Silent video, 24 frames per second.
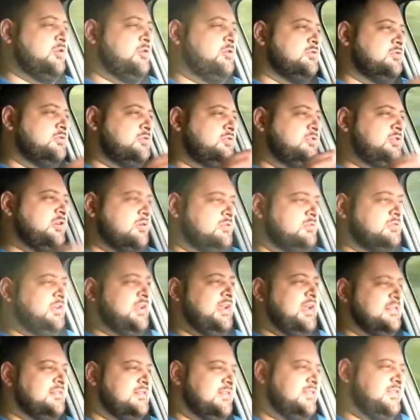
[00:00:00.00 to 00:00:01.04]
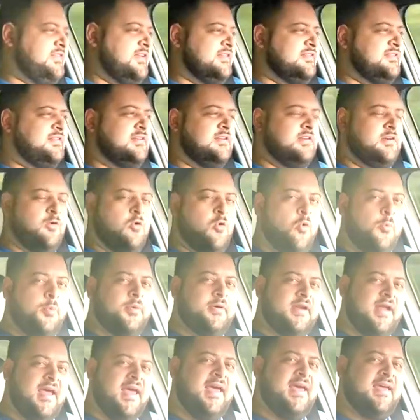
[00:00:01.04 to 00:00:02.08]
you could totally understand the
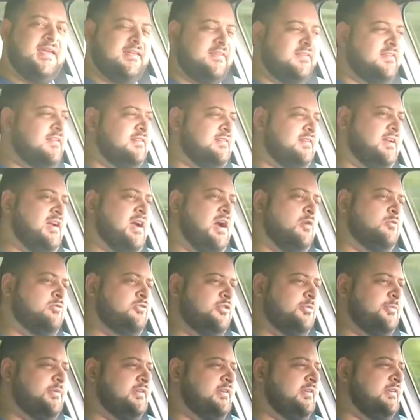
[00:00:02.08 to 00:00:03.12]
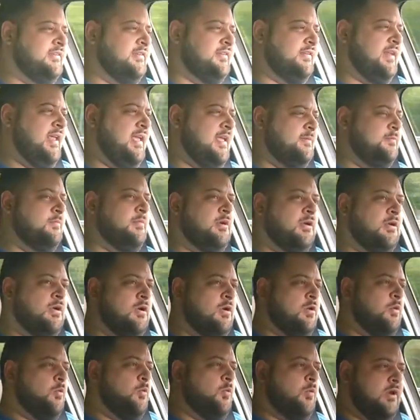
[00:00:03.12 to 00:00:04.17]
Cooper S and the Countryman in the name.
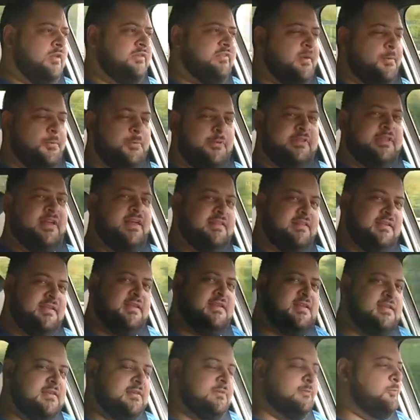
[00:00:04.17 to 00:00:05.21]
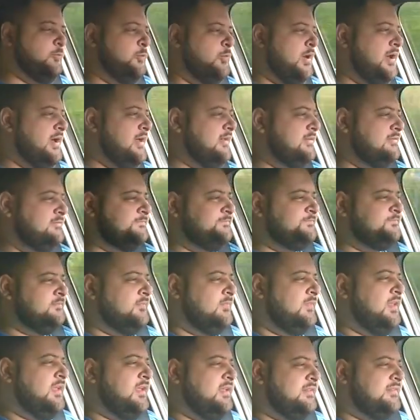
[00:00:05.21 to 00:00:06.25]
What's up with that E? Well,
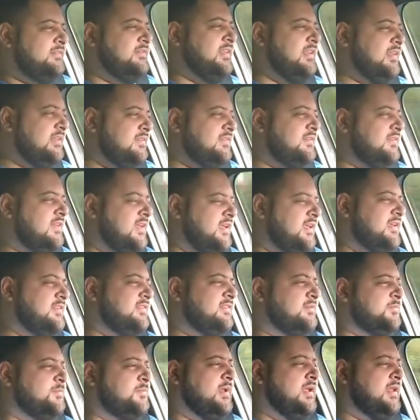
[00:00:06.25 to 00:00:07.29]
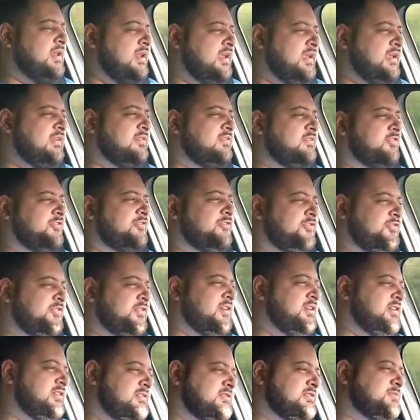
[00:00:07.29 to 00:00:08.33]
this is Mini's
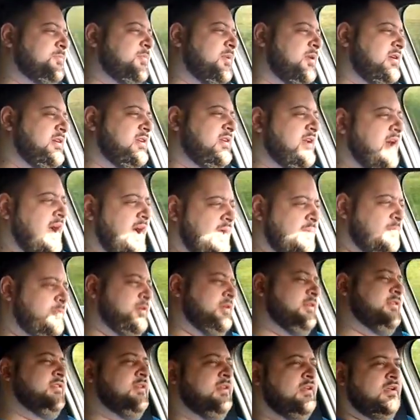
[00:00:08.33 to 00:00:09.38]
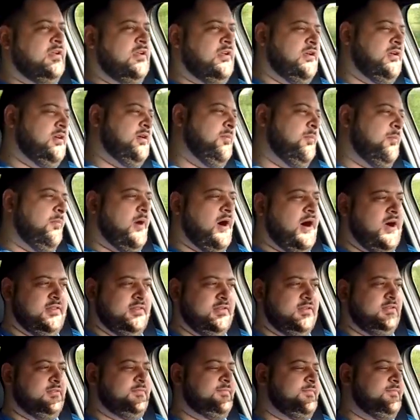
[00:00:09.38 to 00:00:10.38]
first plug-in hybrid model.